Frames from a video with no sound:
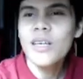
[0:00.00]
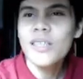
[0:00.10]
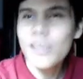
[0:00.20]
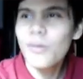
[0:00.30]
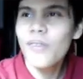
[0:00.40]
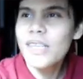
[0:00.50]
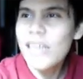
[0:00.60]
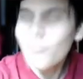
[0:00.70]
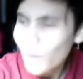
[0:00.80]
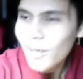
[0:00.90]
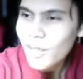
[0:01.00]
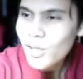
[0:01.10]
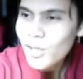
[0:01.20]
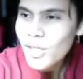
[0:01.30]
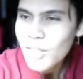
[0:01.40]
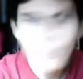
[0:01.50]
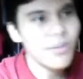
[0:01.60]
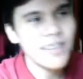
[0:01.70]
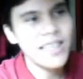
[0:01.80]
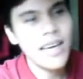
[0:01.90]
Some of us have more energy. Some of
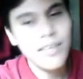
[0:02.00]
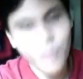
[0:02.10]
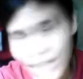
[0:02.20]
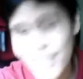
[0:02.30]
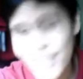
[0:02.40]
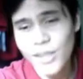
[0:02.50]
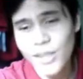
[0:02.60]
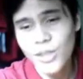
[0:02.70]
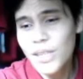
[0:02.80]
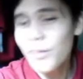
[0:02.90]
us have less energy.